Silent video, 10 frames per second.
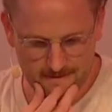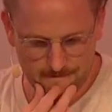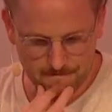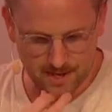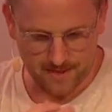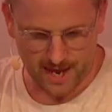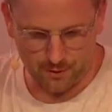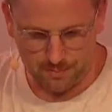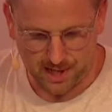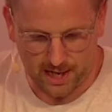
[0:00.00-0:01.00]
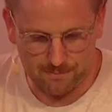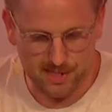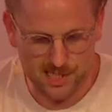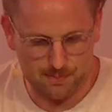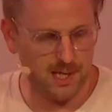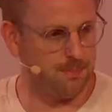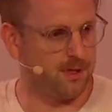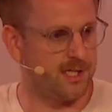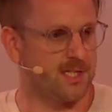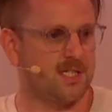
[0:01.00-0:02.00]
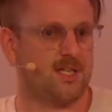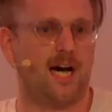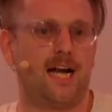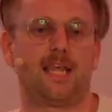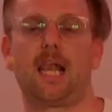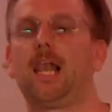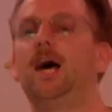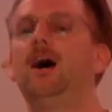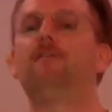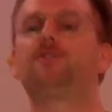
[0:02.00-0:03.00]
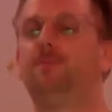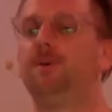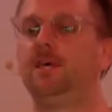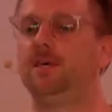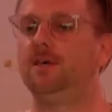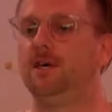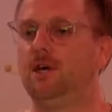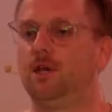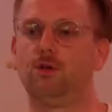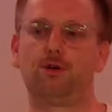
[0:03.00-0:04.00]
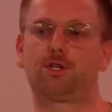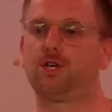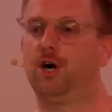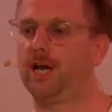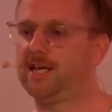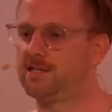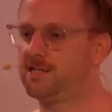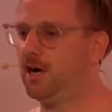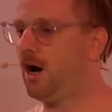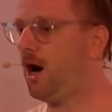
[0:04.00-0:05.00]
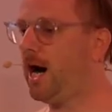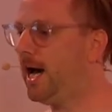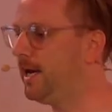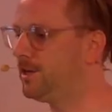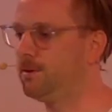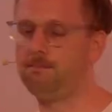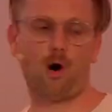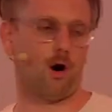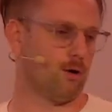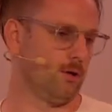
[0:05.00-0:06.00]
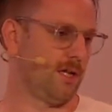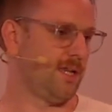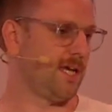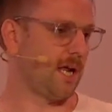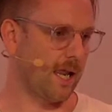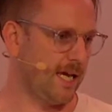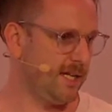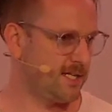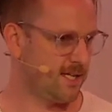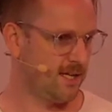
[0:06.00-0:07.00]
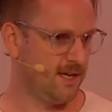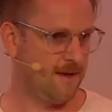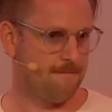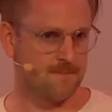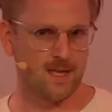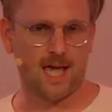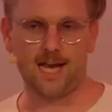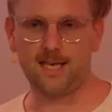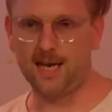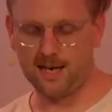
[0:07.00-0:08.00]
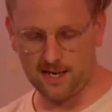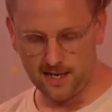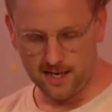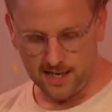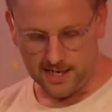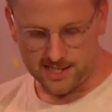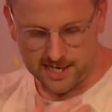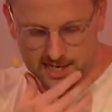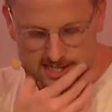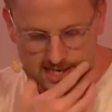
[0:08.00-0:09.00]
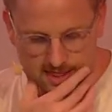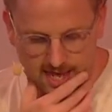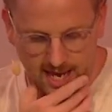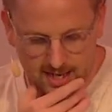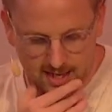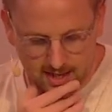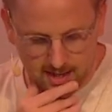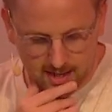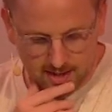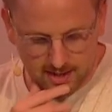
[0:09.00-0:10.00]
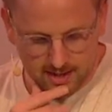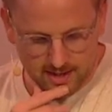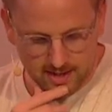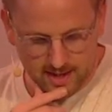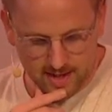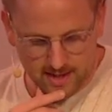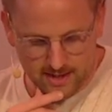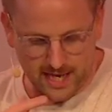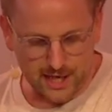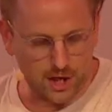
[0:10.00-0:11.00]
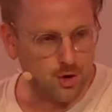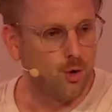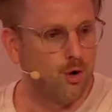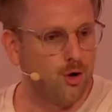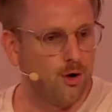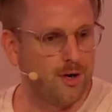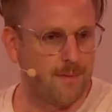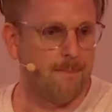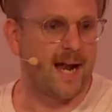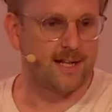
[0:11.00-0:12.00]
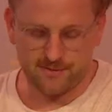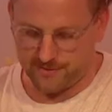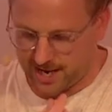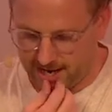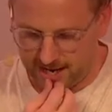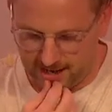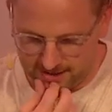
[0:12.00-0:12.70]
And they would become these people in society that love to be looked on as the high and the moral and the elite. And yet he says that they ignored the matters of the heart.